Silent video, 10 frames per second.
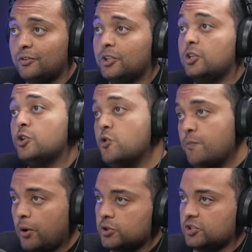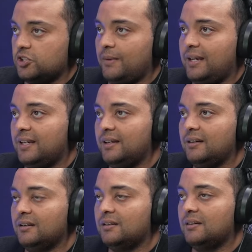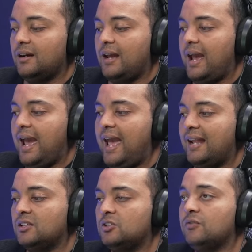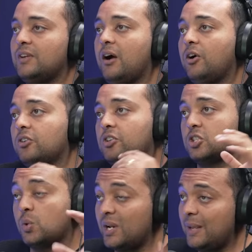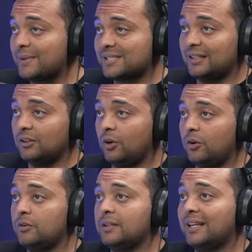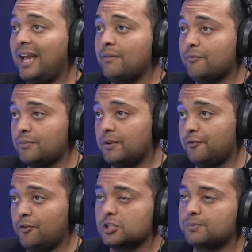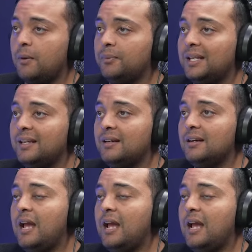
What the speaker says: for the new purchase you're making, and you've now got the 20% loan that came from the first property,